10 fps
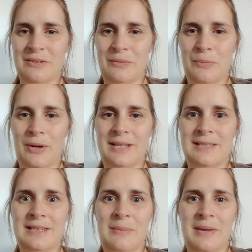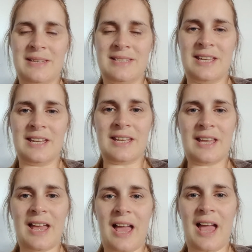or what is lamenting